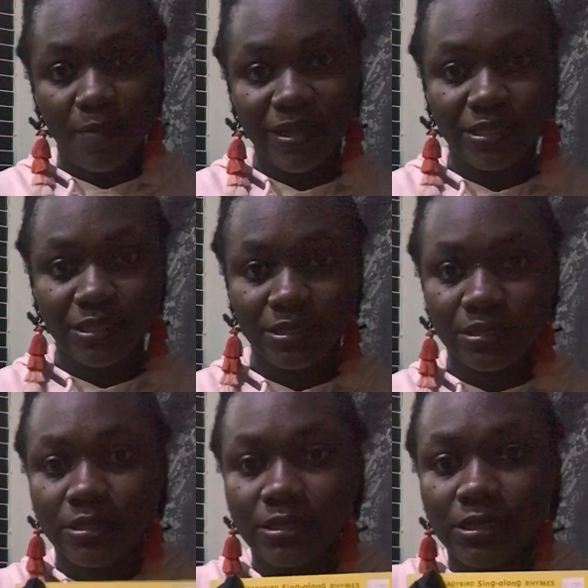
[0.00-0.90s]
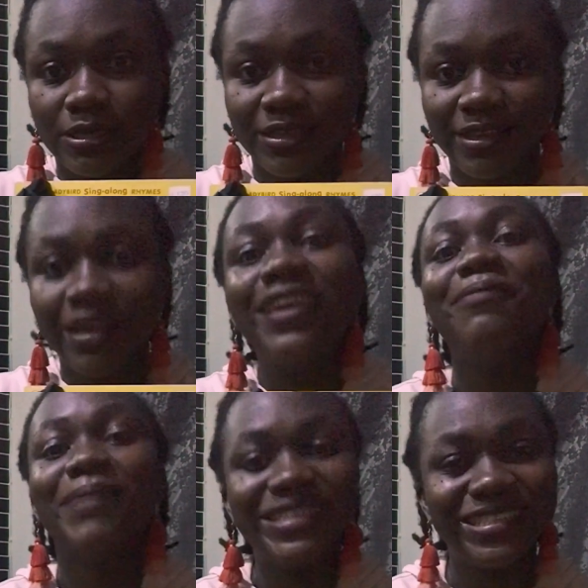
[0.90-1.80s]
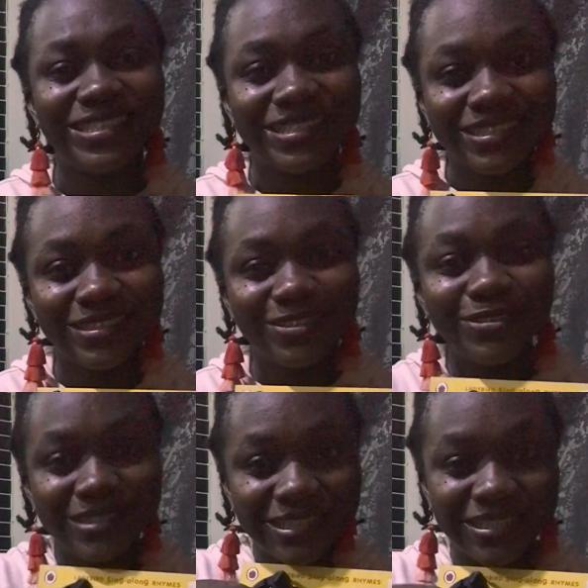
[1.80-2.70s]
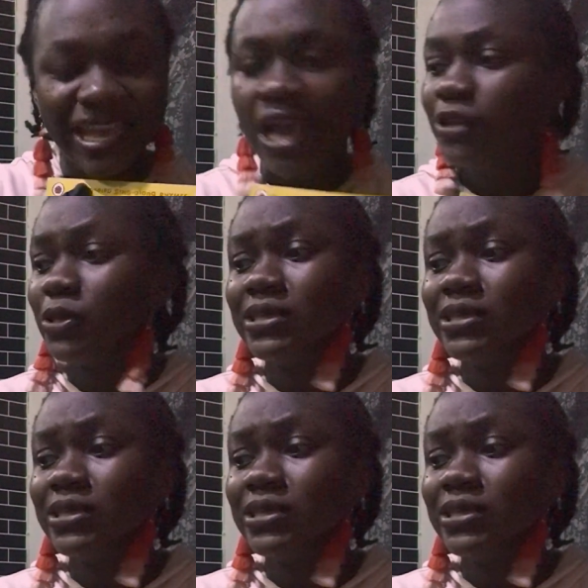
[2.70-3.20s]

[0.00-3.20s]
Imagine, do you see it?